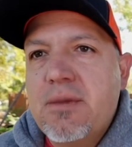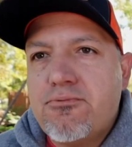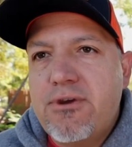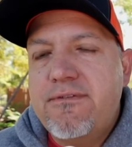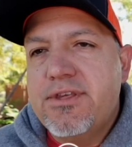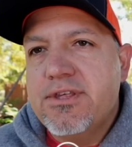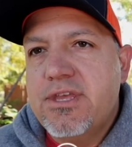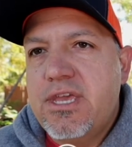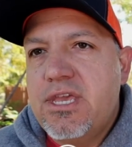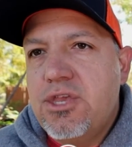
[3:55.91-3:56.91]

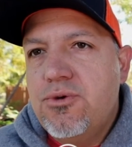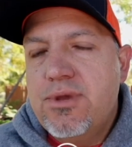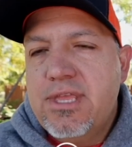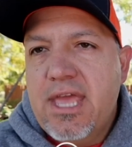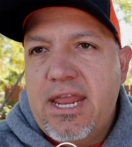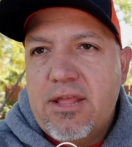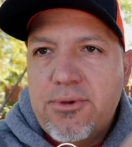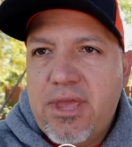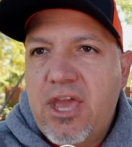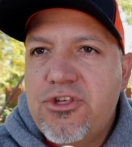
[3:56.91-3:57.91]
previously you would get a
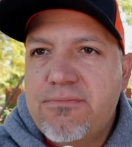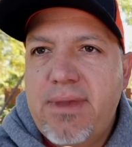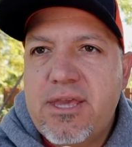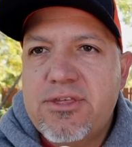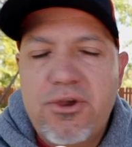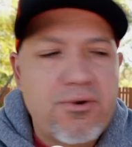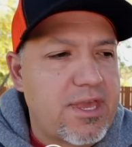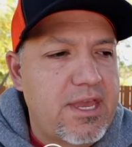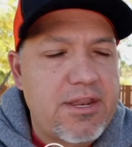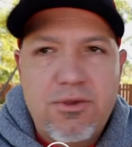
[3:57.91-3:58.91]
location-based
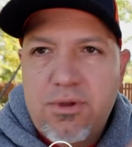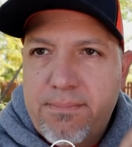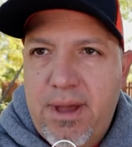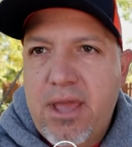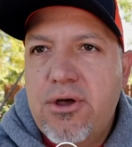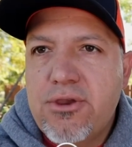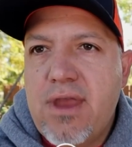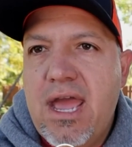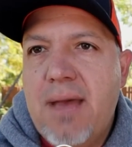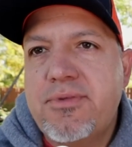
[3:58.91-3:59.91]
token, you would buy all your
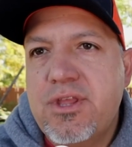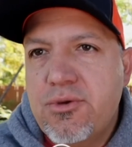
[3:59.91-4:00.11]
apps, and you